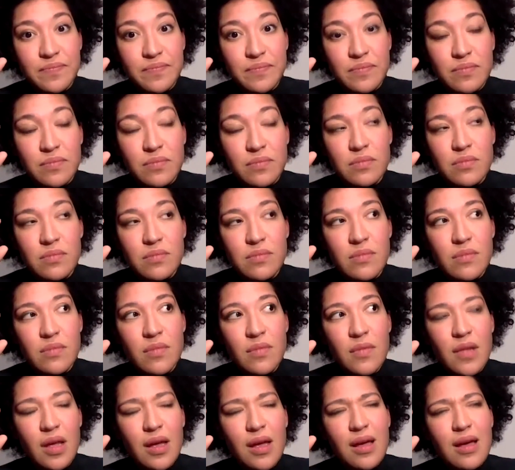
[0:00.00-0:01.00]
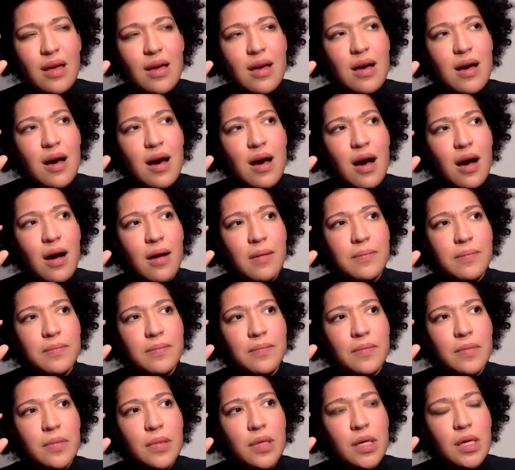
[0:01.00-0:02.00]
Right.
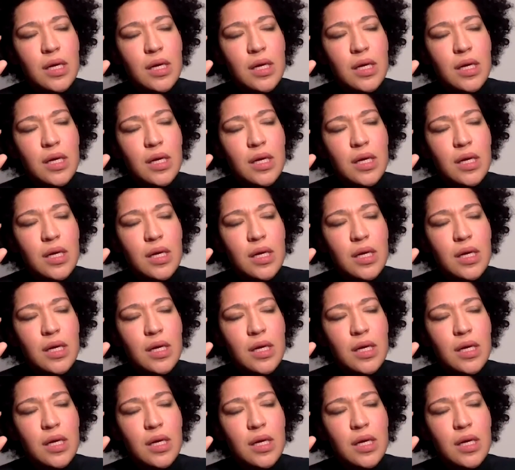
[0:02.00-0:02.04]
Um,